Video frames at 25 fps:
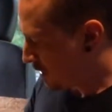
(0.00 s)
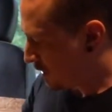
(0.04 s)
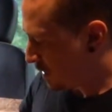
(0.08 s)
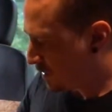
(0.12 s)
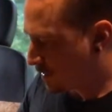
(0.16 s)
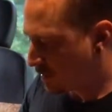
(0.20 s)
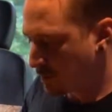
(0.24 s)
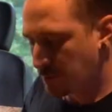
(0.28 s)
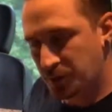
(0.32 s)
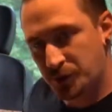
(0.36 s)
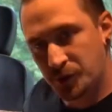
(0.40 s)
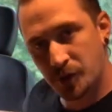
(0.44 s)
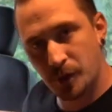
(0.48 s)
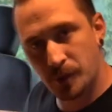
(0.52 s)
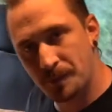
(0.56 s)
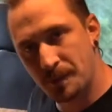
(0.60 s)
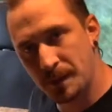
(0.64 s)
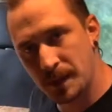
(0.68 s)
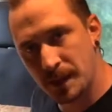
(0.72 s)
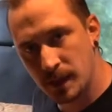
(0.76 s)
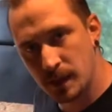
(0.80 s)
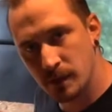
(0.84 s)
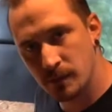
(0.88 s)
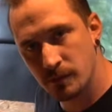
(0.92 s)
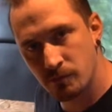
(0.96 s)
So it should
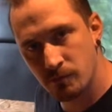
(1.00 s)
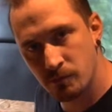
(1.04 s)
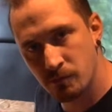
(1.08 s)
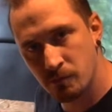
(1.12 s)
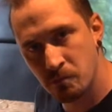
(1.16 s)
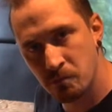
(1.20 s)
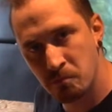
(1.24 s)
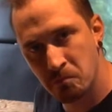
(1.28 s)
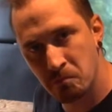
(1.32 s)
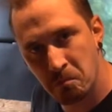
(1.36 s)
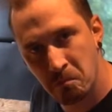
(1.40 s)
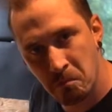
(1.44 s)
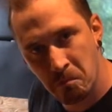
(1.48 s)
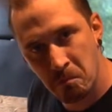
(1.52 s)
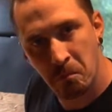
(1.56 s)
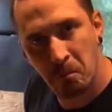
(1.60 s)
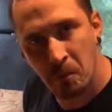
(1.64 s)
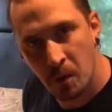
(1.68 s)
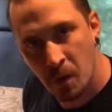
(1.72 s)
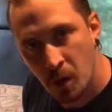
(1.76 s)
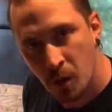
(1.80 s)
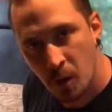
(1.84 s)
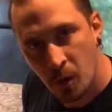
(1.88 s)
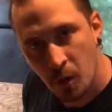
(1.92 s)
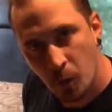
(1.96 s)
be
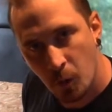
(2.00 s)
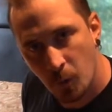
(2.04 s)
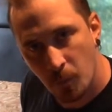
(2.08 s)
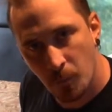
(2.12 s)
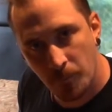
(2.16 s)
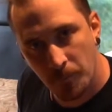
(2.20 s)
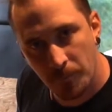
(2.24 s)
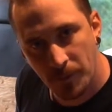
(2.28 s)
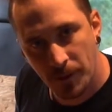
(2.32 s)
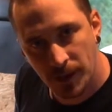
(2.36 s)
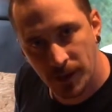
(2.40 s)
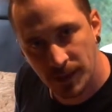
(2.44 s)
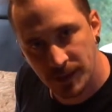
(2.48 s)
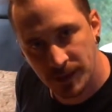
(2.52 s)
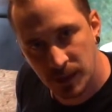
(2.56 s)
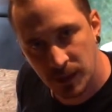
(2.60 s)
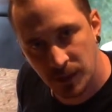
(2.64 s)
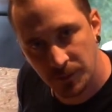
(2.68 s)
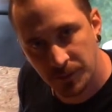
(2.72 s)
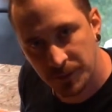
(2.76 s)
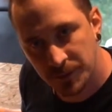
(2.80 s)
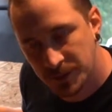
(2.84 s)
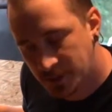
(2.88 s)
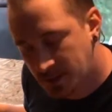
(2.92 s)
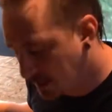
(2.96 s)
all fairly
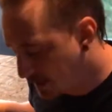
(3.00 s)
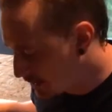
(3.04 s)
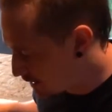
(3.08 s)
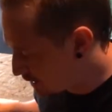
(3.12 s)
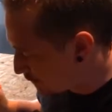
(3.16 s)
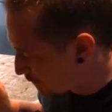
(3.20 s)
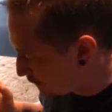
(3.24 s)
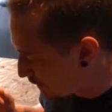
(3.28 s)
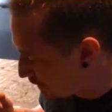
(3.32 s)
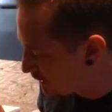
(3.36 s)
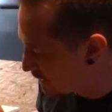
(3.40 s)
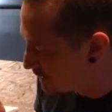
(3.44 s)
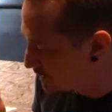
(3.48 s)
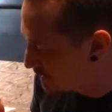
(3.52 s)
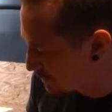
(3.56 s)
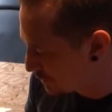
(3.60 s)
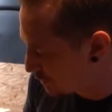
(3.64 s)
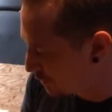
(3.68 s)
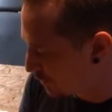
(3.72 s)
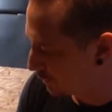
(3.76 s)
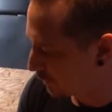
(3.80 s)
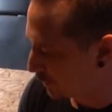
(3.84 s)
self-contained, and when it's sort of